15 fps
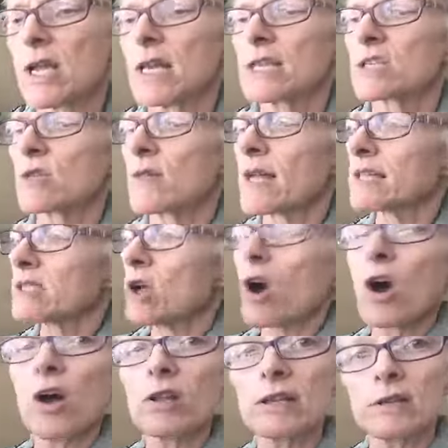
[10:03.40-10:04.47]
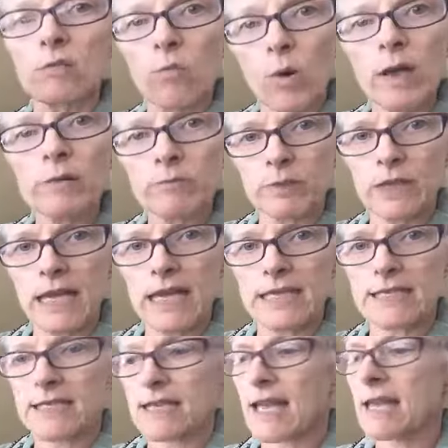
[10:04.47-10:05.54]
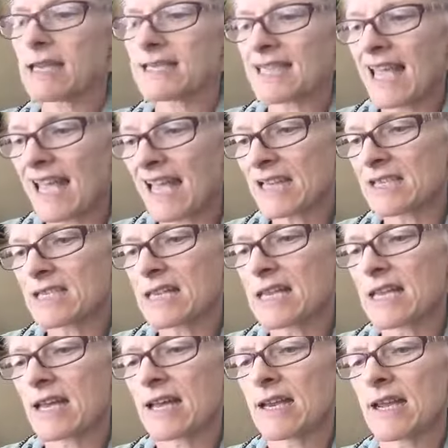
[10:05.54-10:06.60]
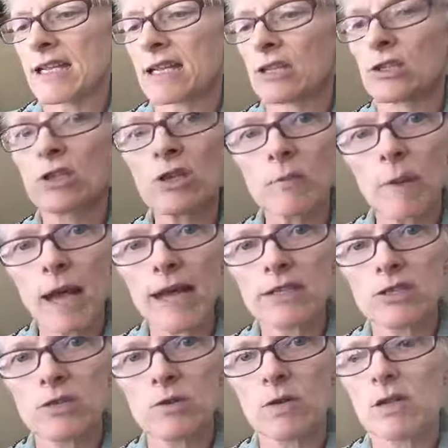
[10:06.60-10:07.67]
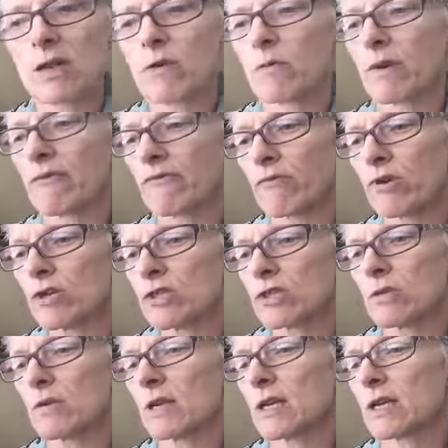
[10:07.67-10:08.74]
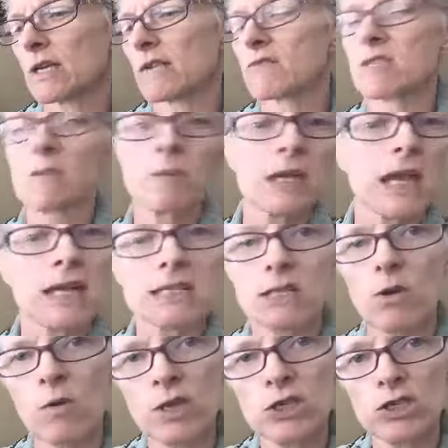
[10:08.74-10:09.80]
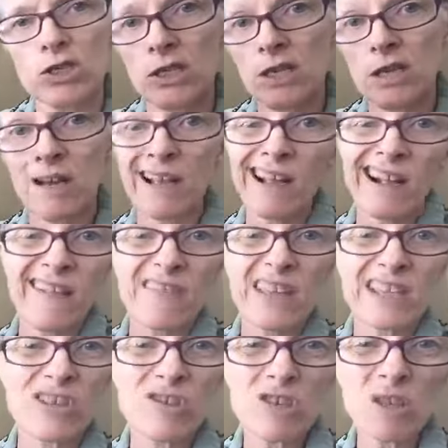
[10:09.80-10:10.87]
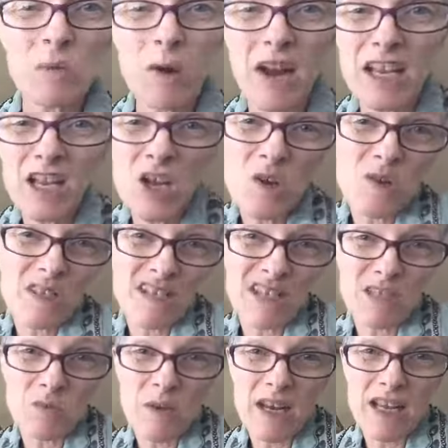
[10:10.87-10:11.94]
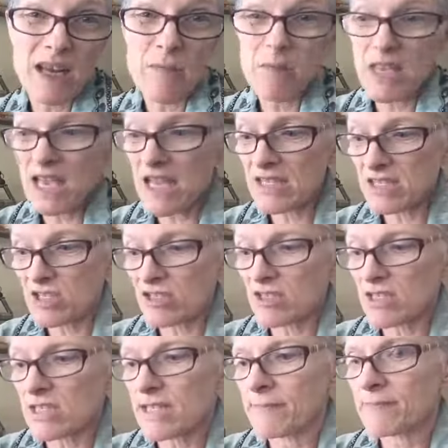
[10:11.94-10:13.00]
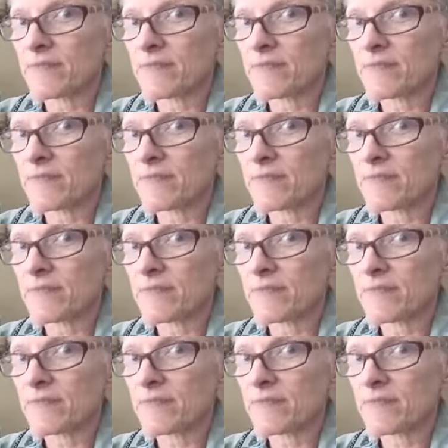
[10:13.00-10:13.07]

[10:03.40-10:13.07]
So that's all in one place, and it's handy, and I can look back to it and refer to it. And if somebody has a question, that's usually where I go, because that's where I kept the answers.